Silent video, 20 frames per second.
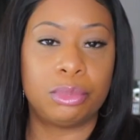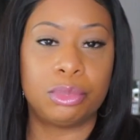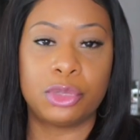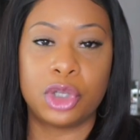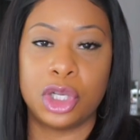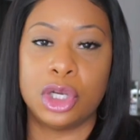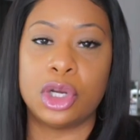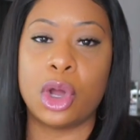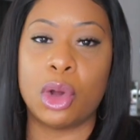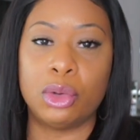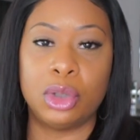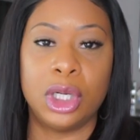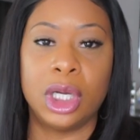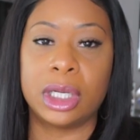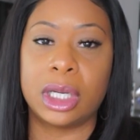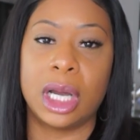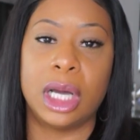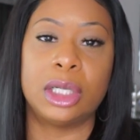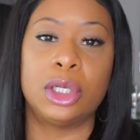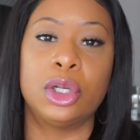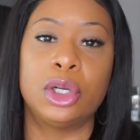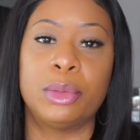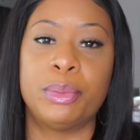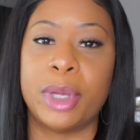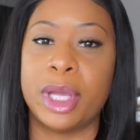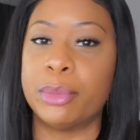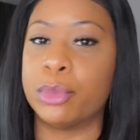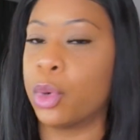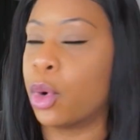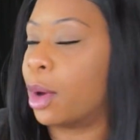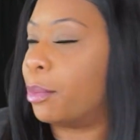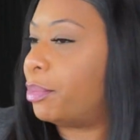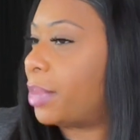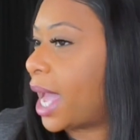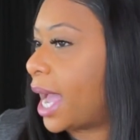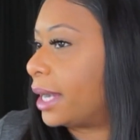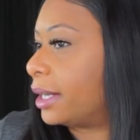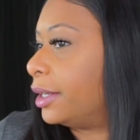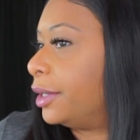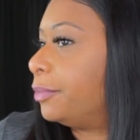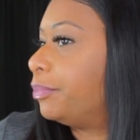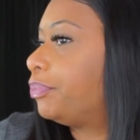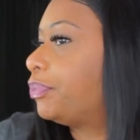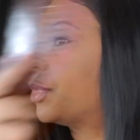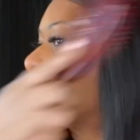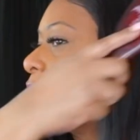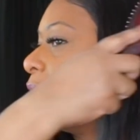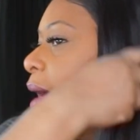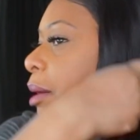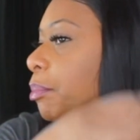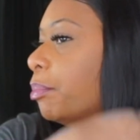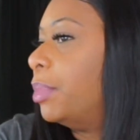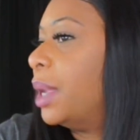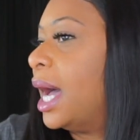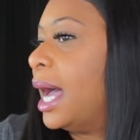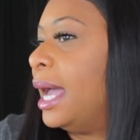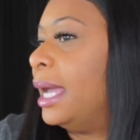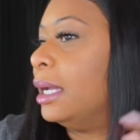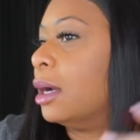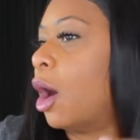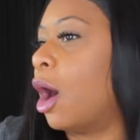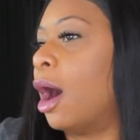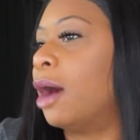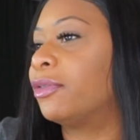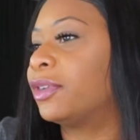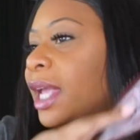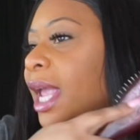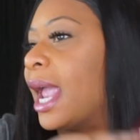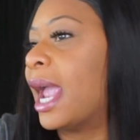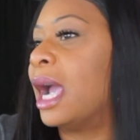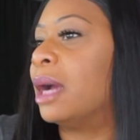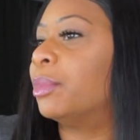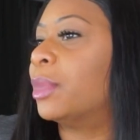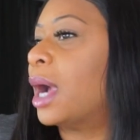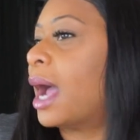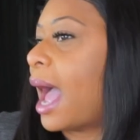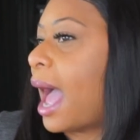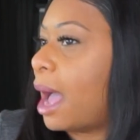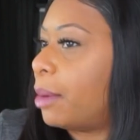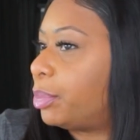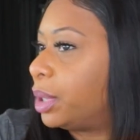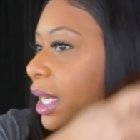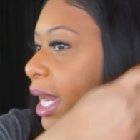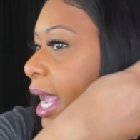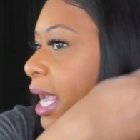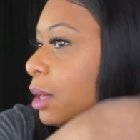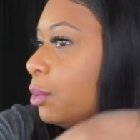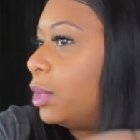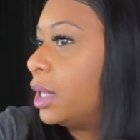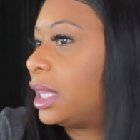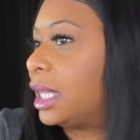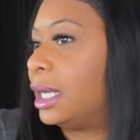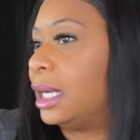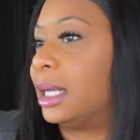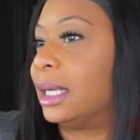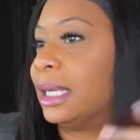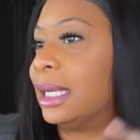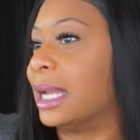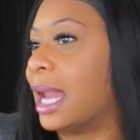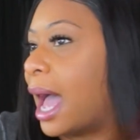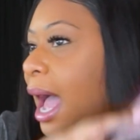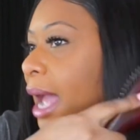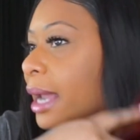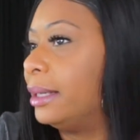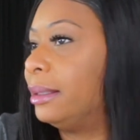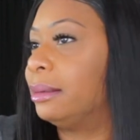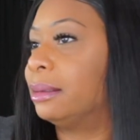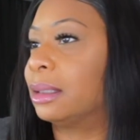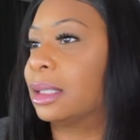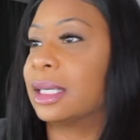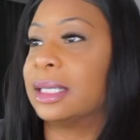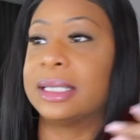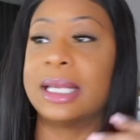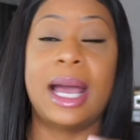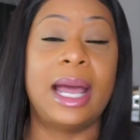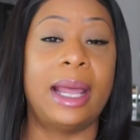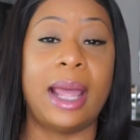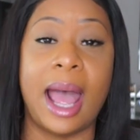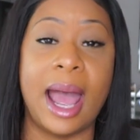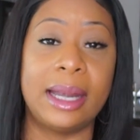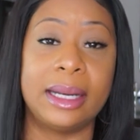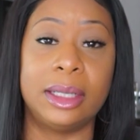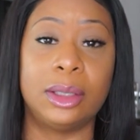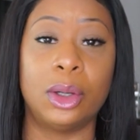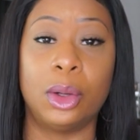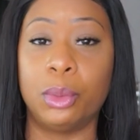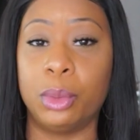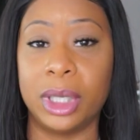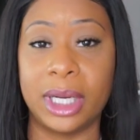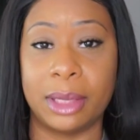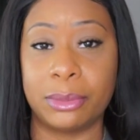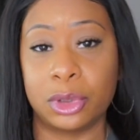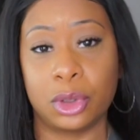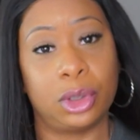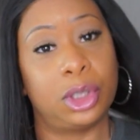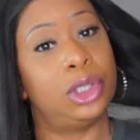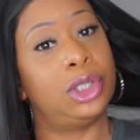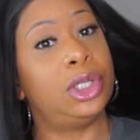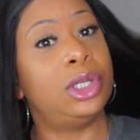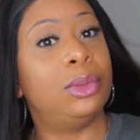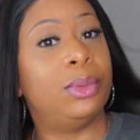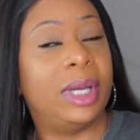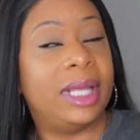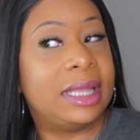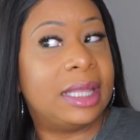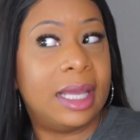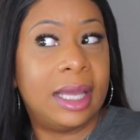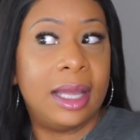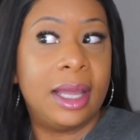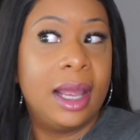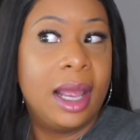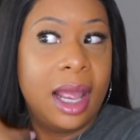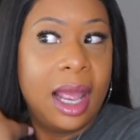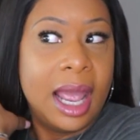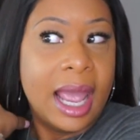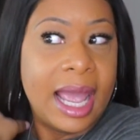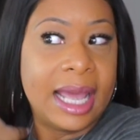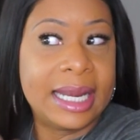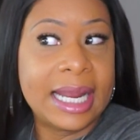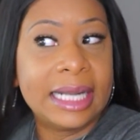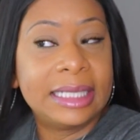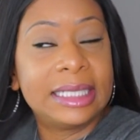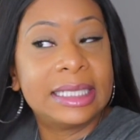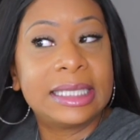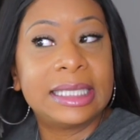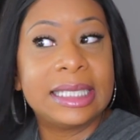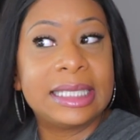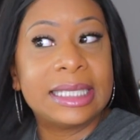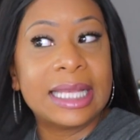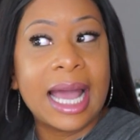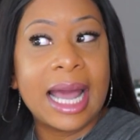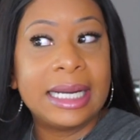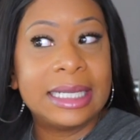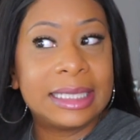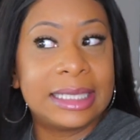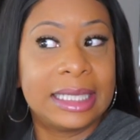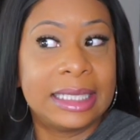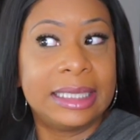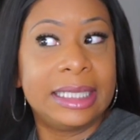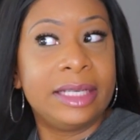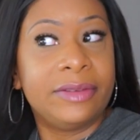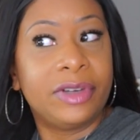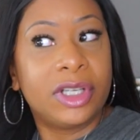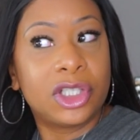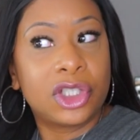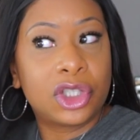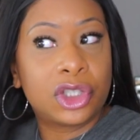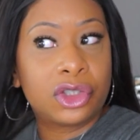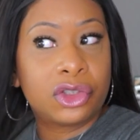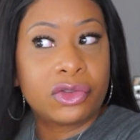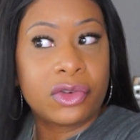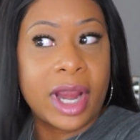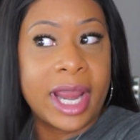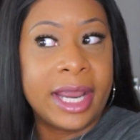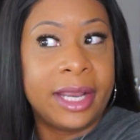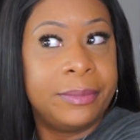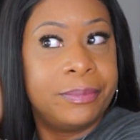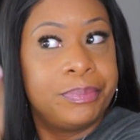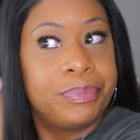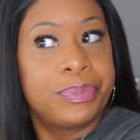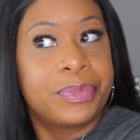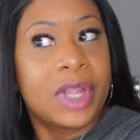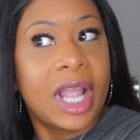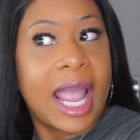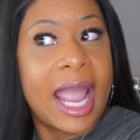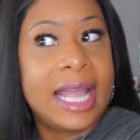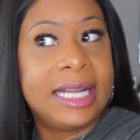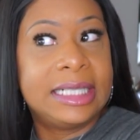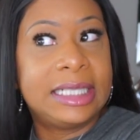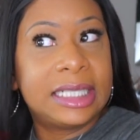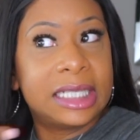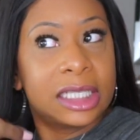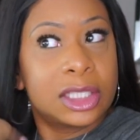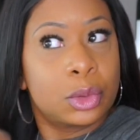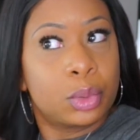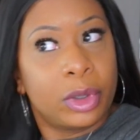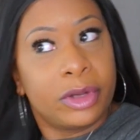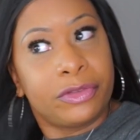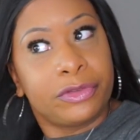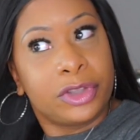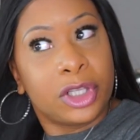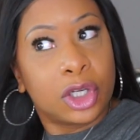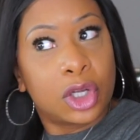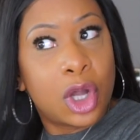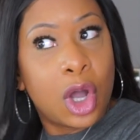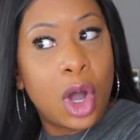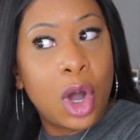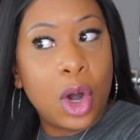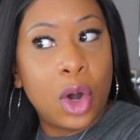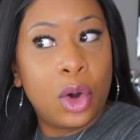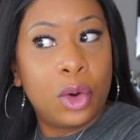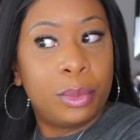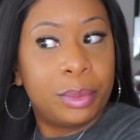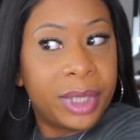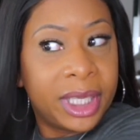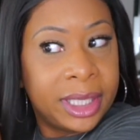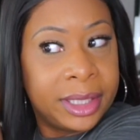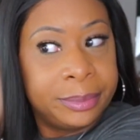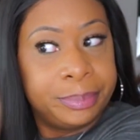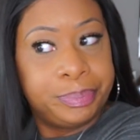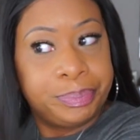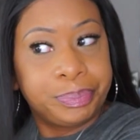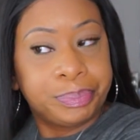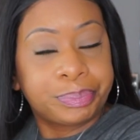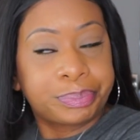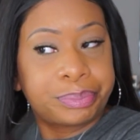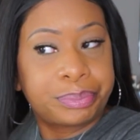you know, look a little bit more better. But off camera, I played with it a lot, because I didn't know what I was going to do with it. And I just decided to leave it straight. And just with the combing